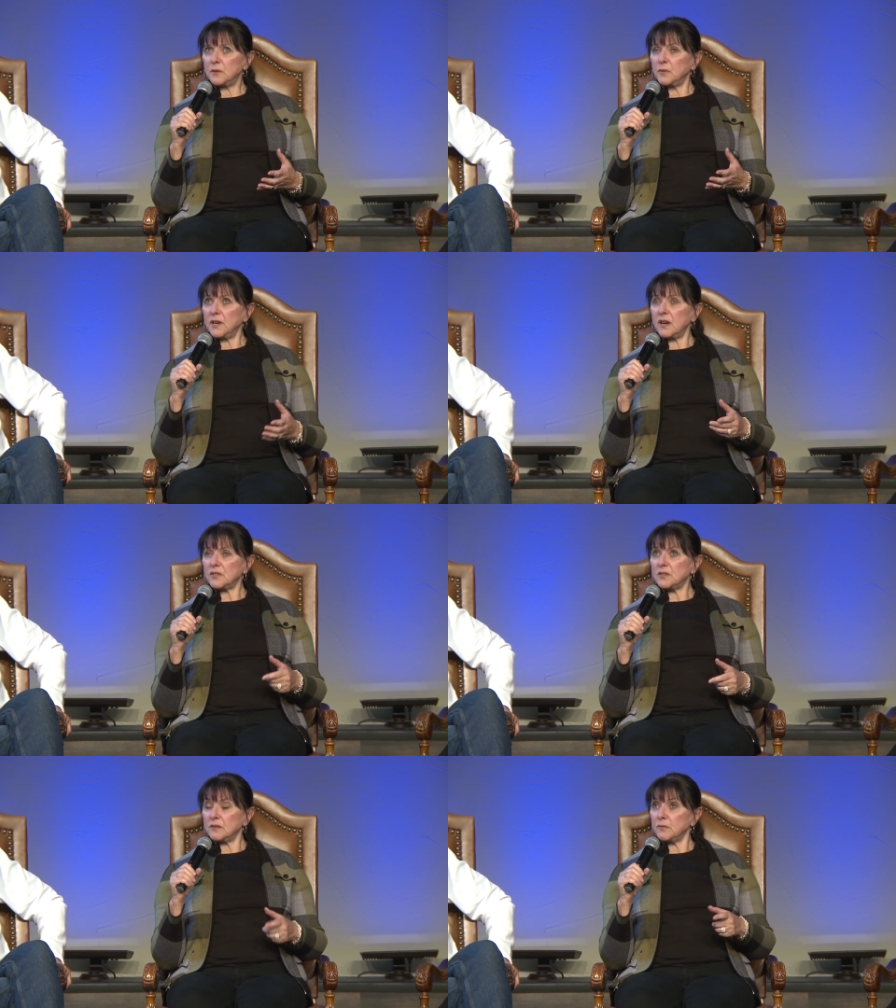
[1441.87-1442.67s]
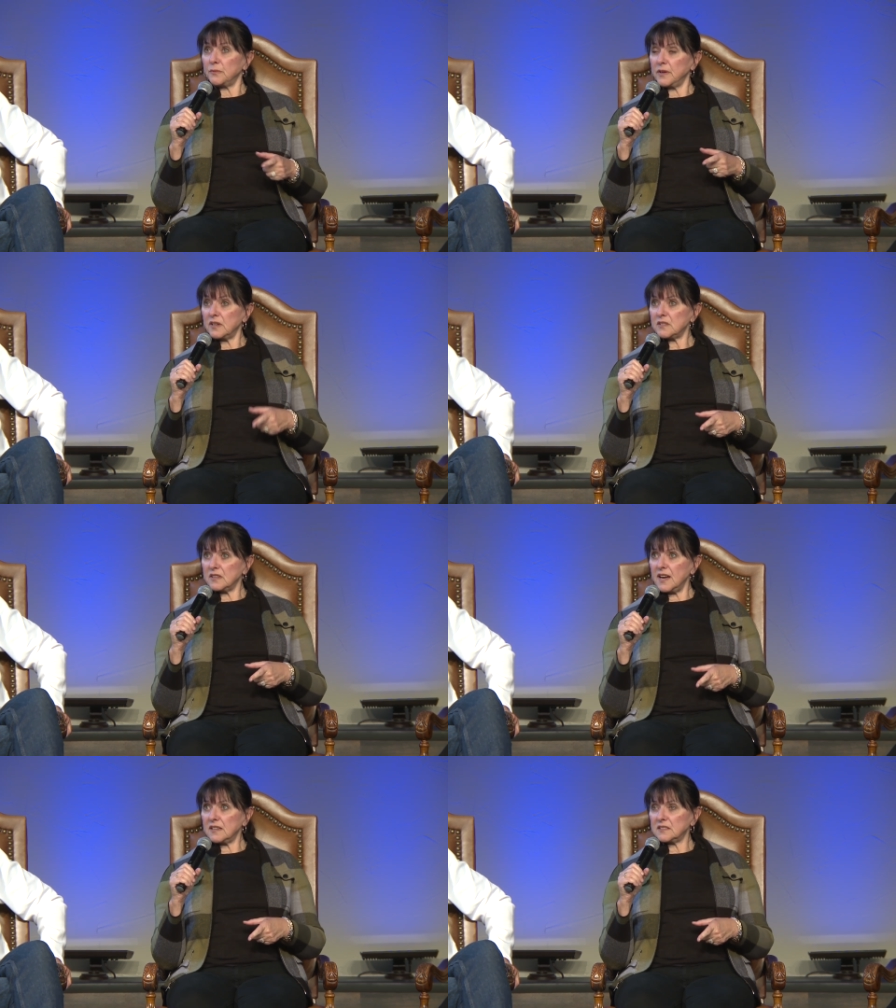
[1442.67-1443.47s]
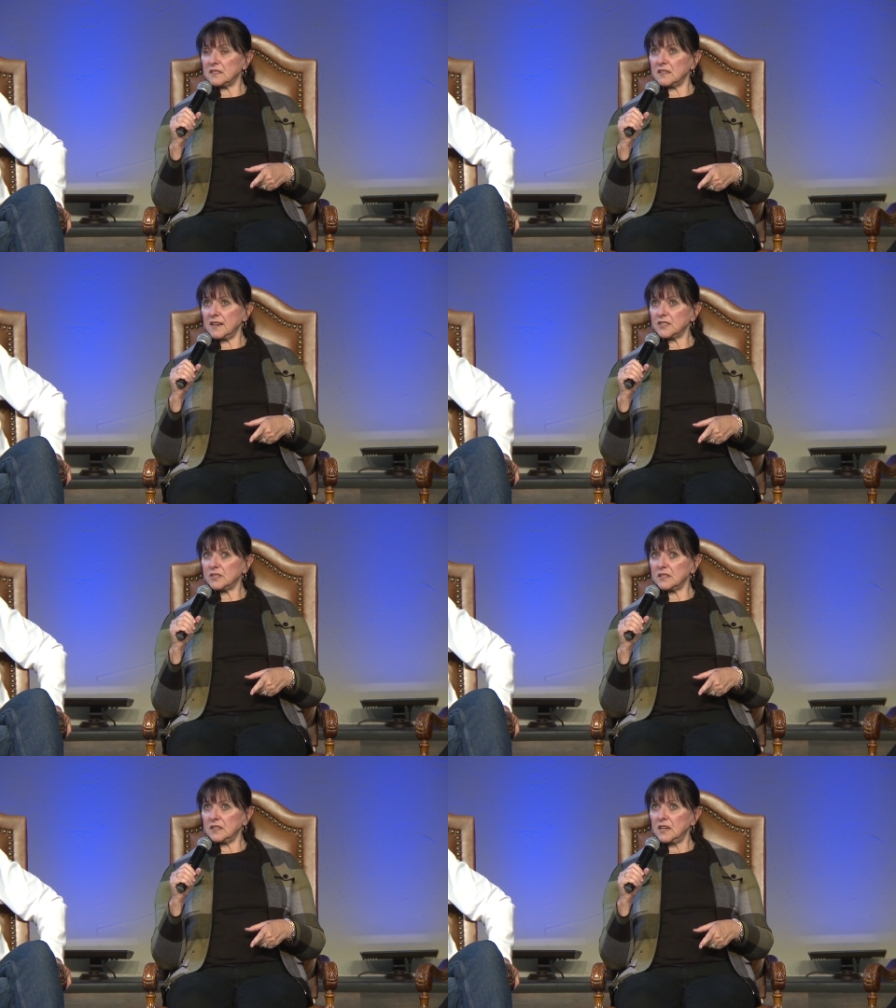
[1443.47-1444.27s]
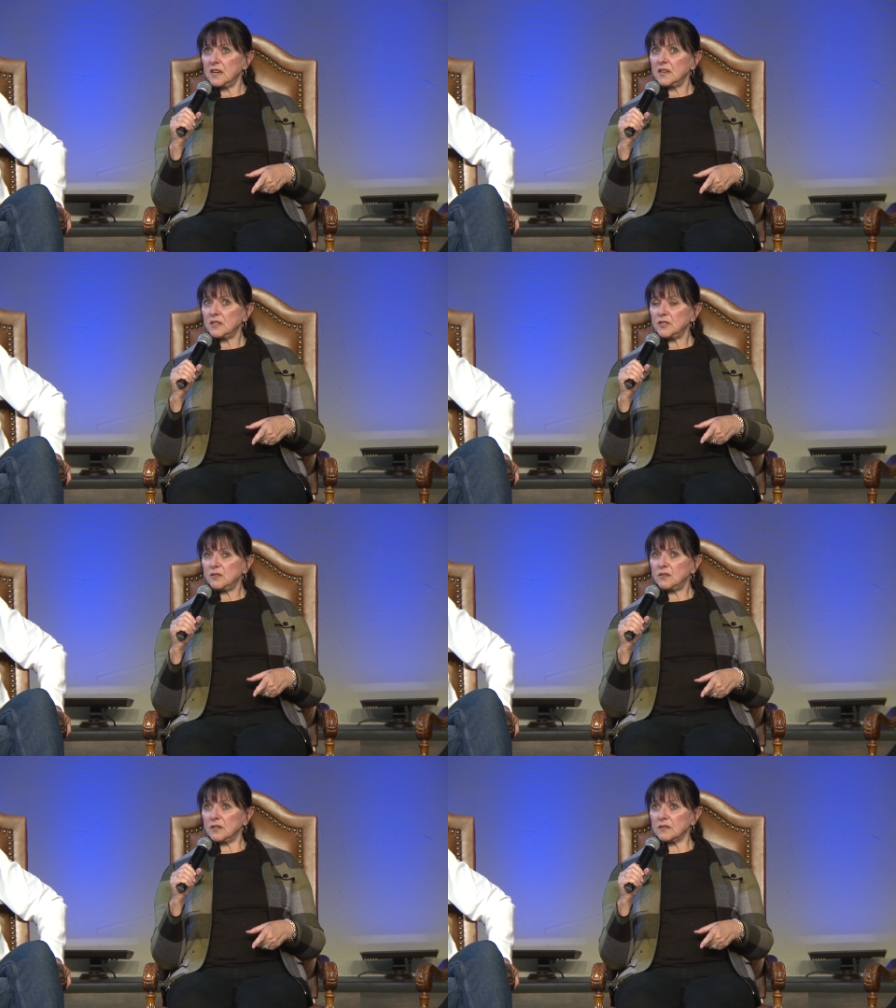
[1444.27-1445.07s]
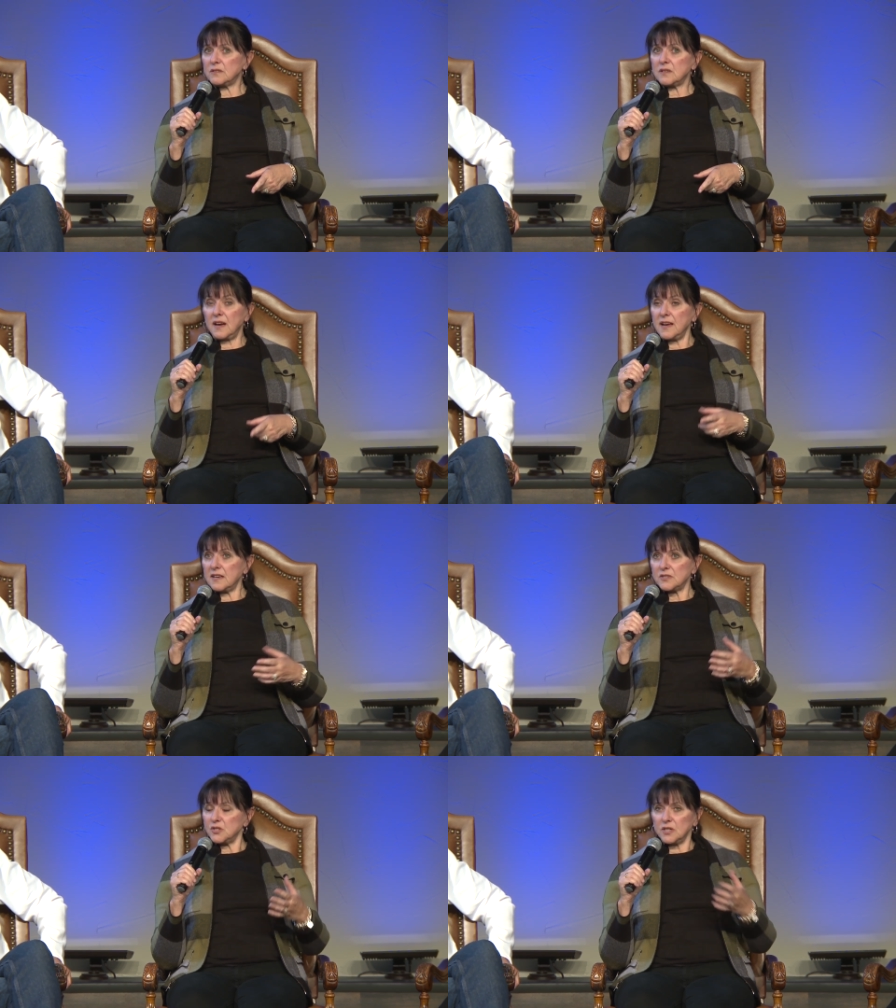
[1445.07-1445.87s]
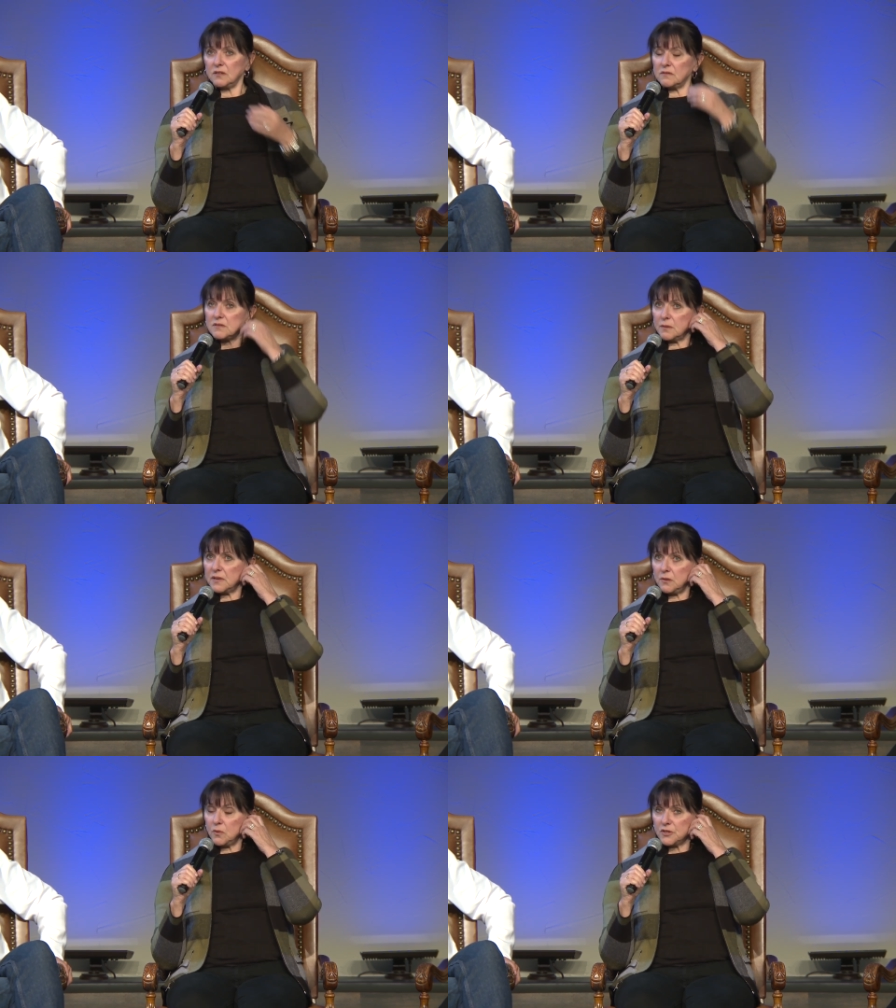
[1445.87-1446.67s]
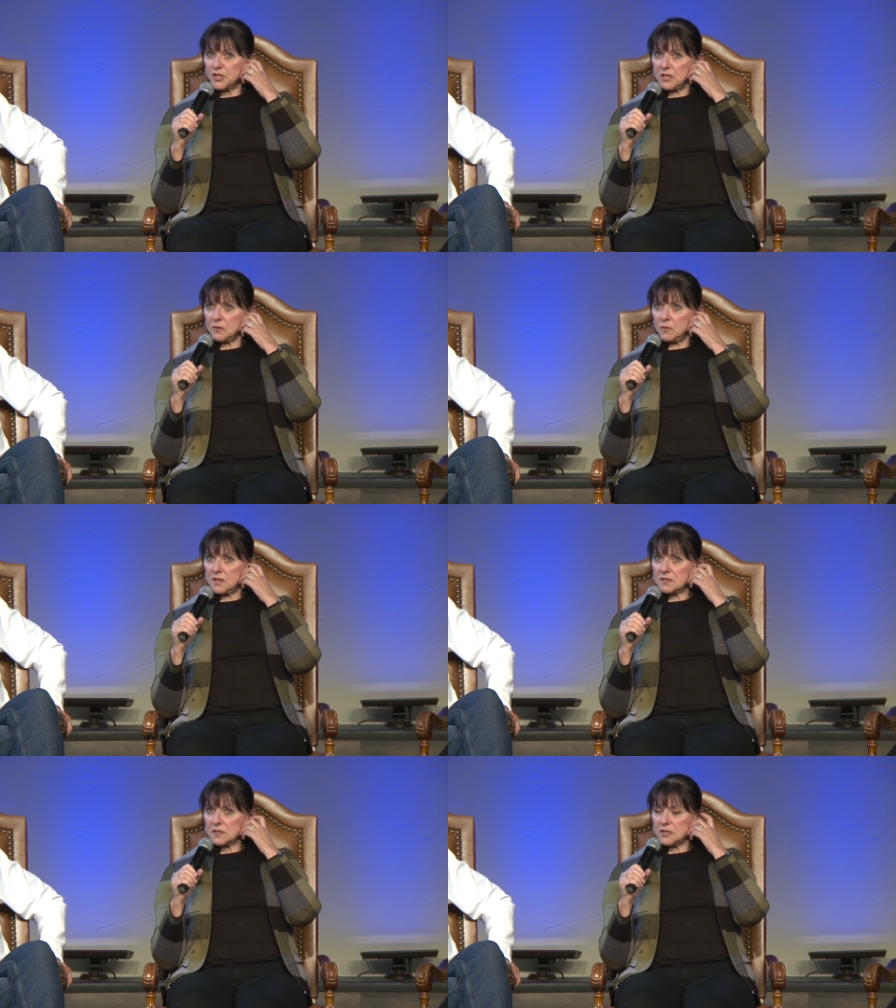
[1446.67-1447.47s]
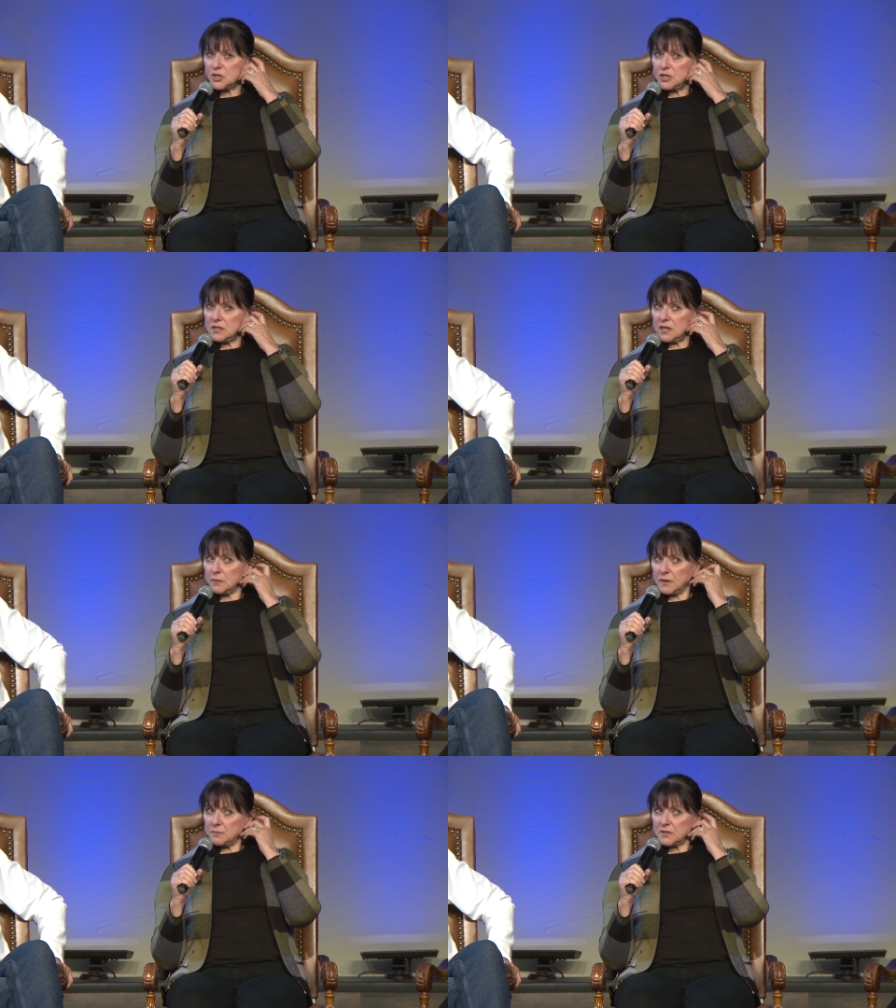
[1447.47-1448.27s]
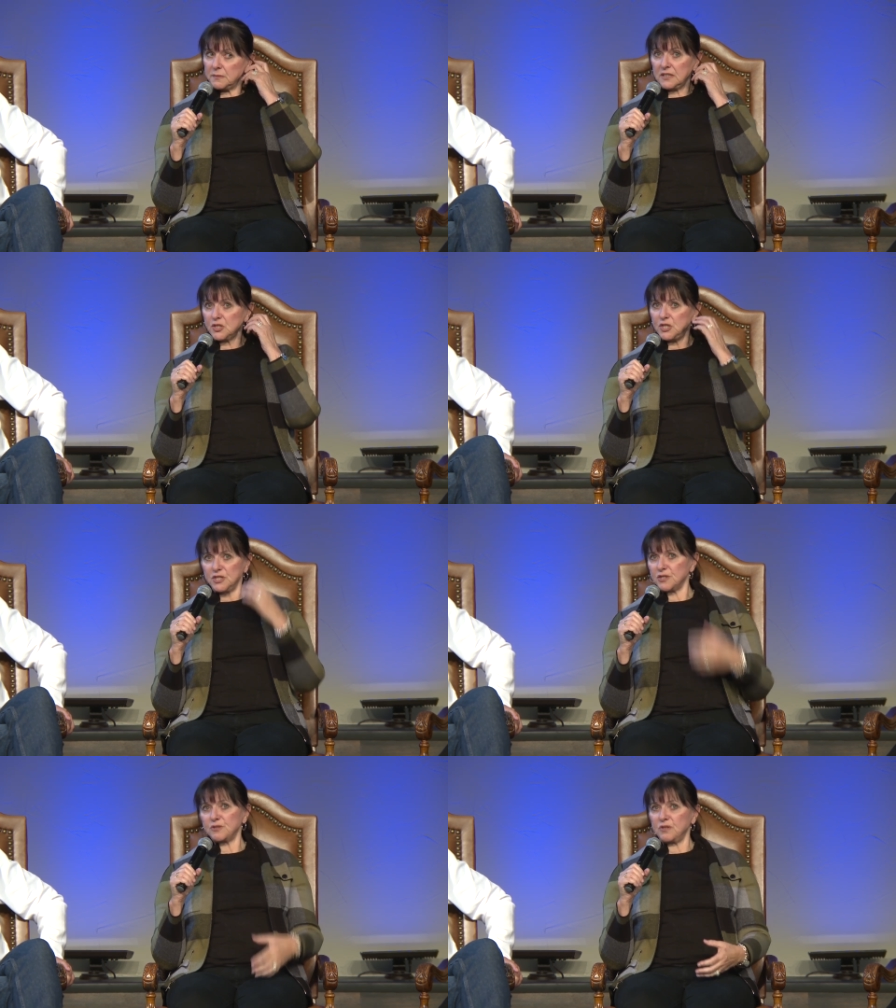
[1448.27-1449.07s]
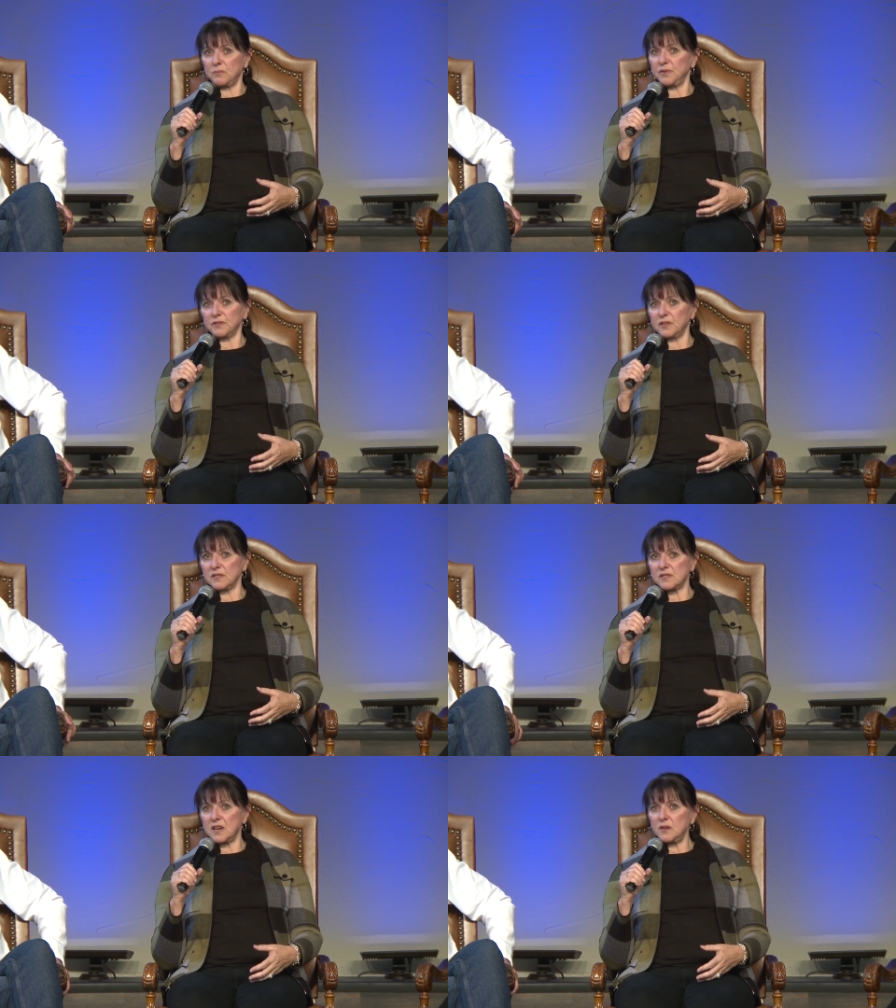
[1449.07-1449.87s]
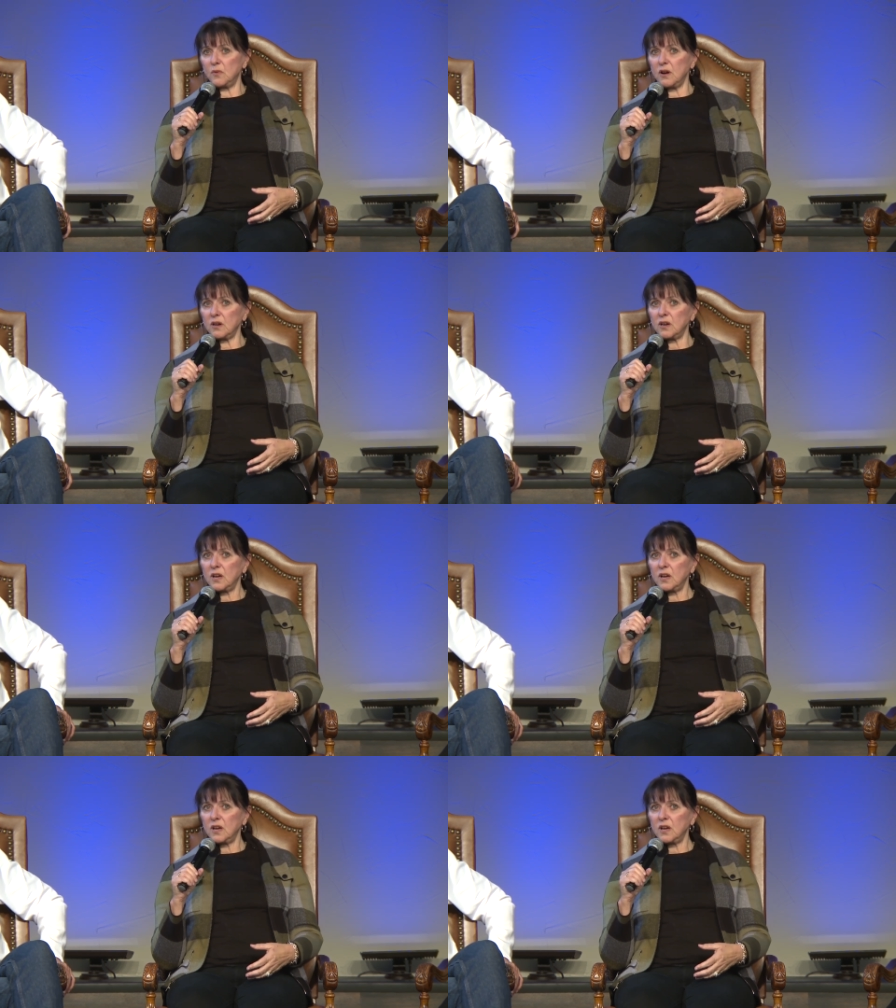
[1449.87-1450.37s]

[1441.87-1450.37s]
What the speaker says: we got to the accident, actually, I asked somebody where Gina was, and she came up to me and she just crumpled on the sidewalk.